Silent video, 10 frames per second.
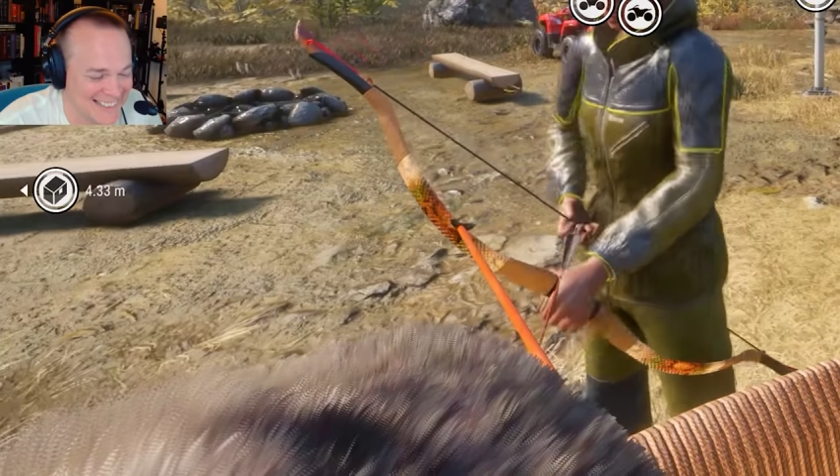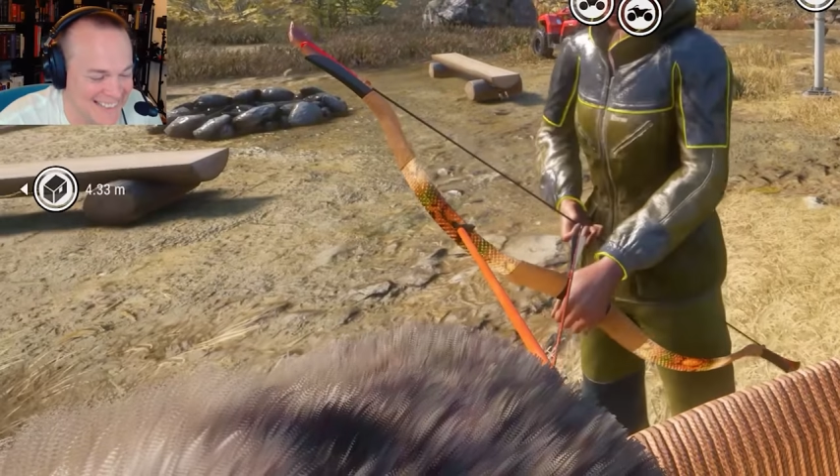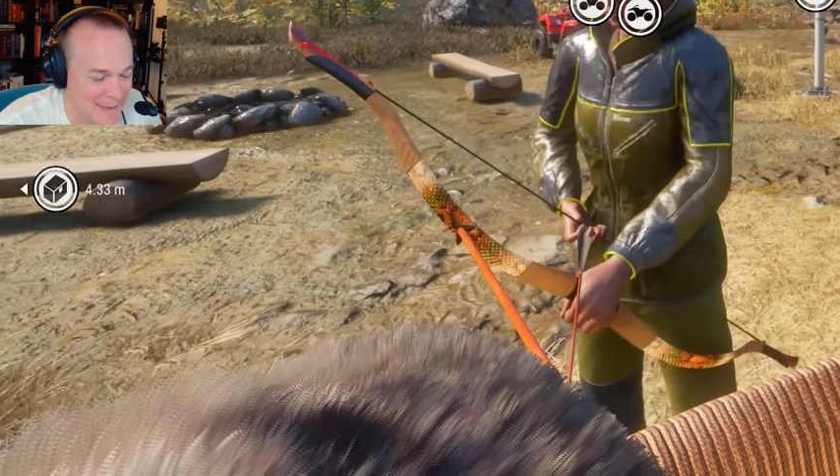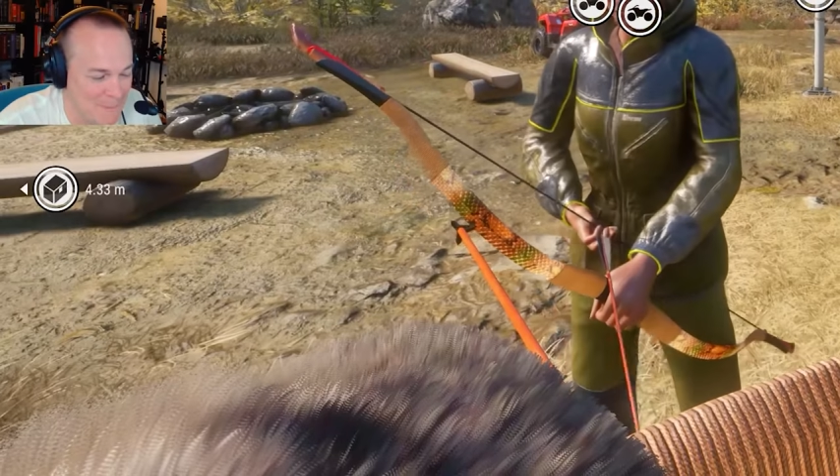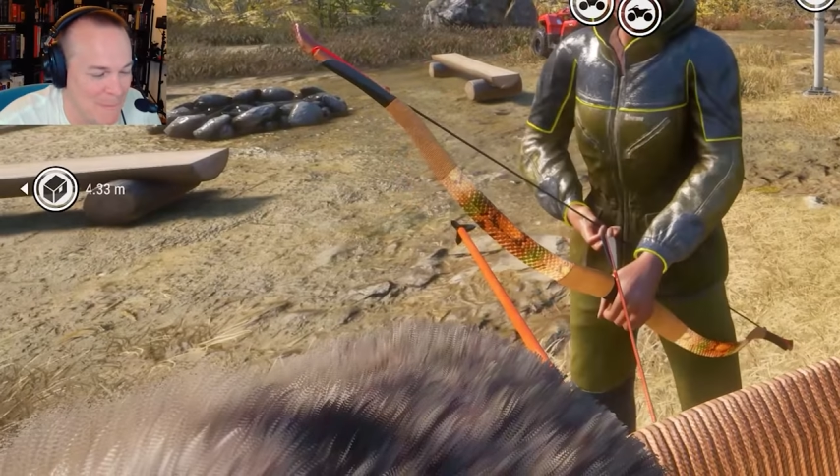
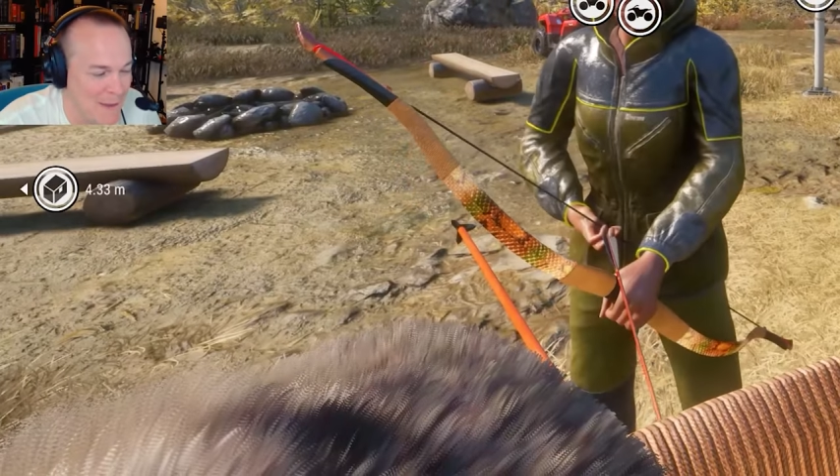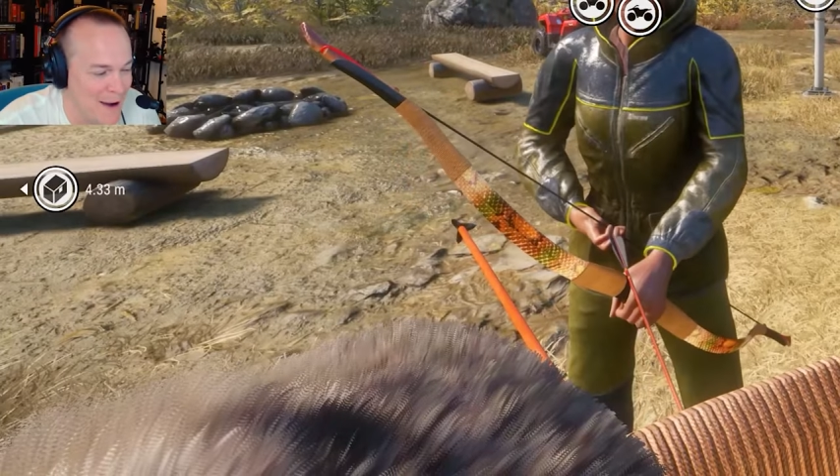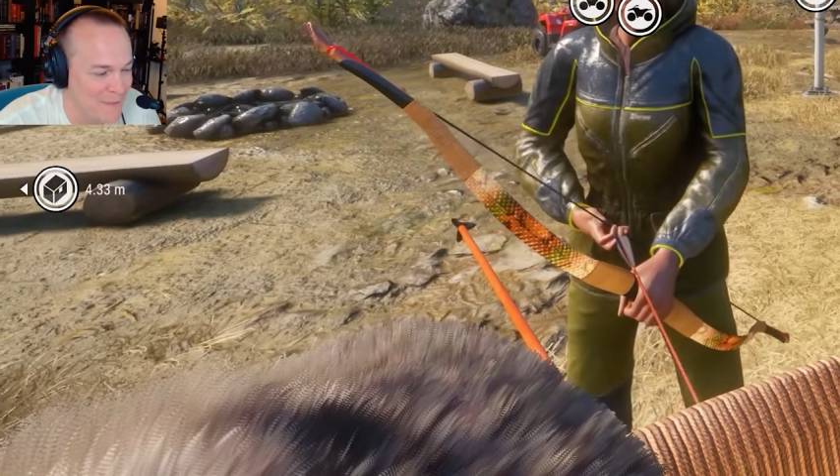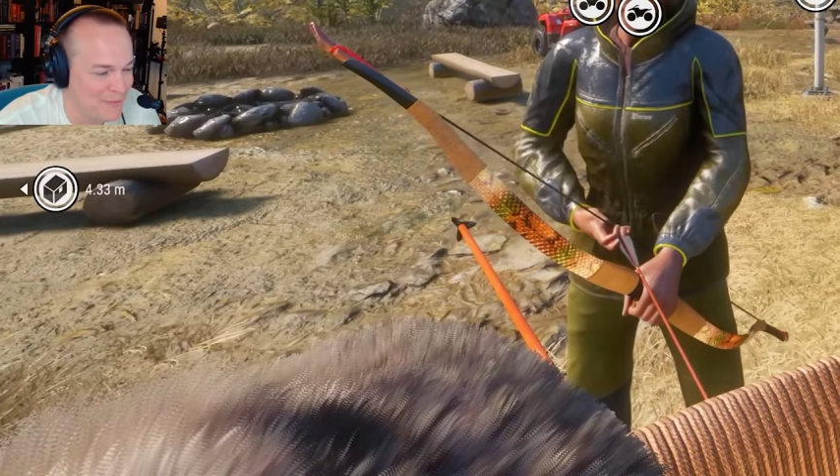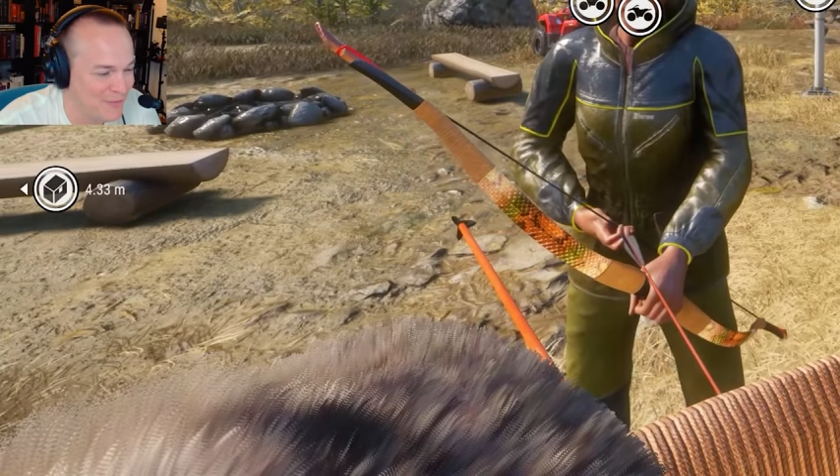like,
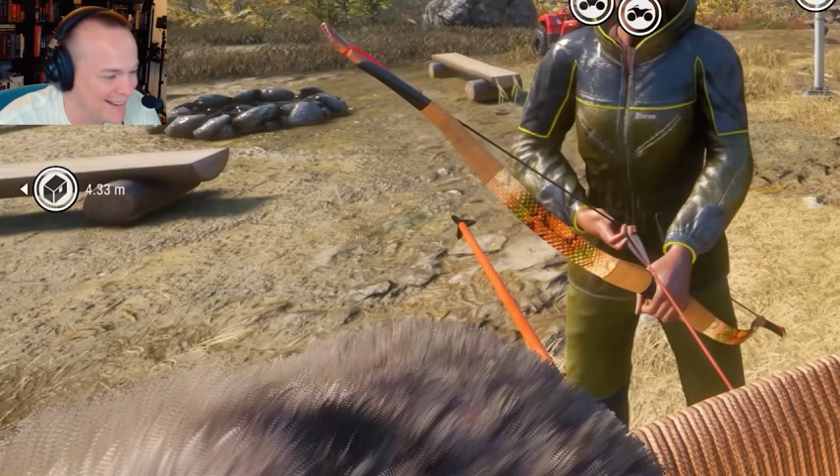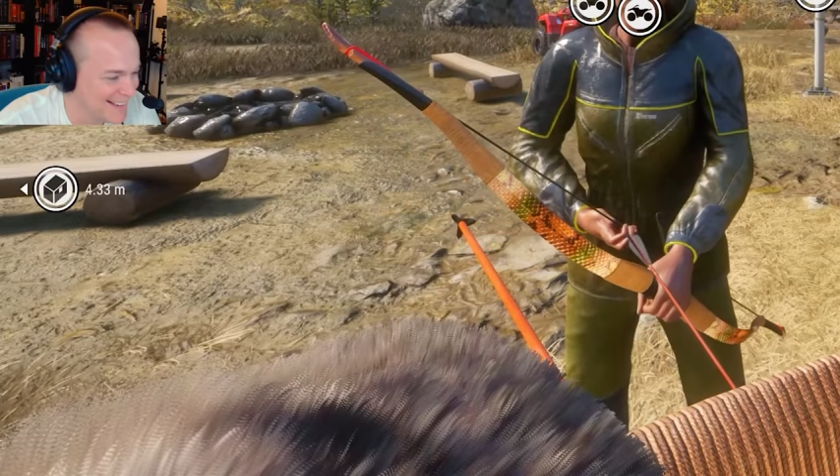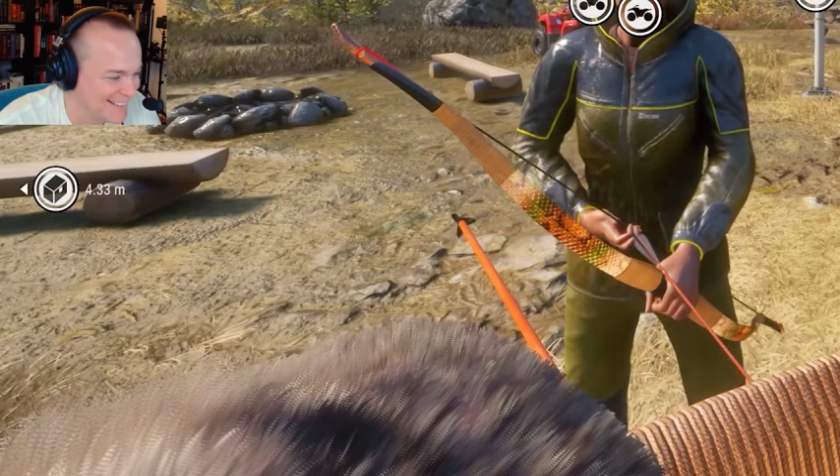muff.